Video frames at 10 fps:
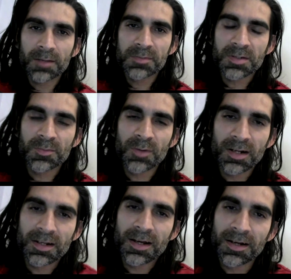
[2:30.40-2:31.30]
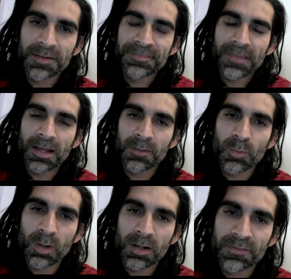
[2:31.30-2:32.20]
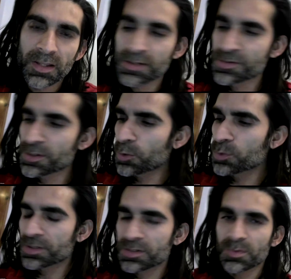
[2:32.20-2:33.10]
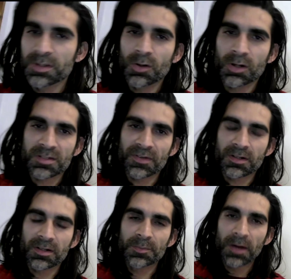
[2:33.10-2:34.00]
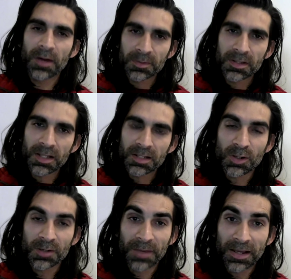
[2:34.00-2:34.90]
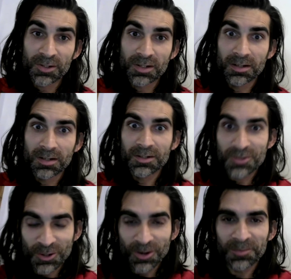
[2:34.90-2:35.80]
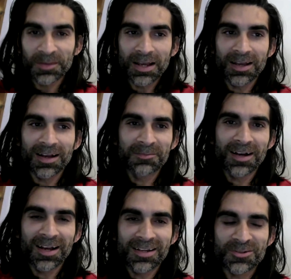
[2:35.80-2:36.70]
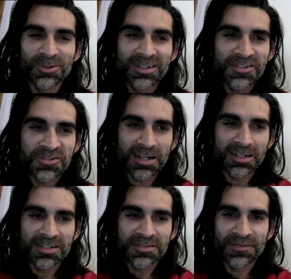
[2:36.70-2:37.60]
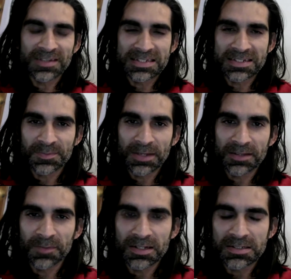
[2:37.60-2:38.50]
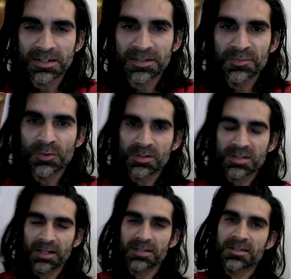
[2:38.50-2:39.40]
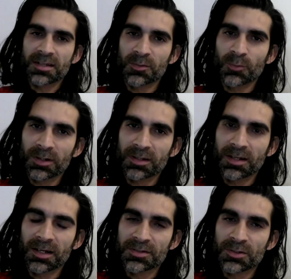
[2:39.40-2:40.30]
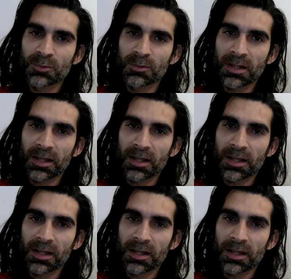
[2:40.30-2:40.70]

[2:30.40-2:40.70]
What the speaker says: I'm Samrat. I'm one of the energy coaches with New Yorkers for Clean Power, but that's not my job. I'm a high school teacher. I teach physics, mathematics, and computer science at Walkill High School.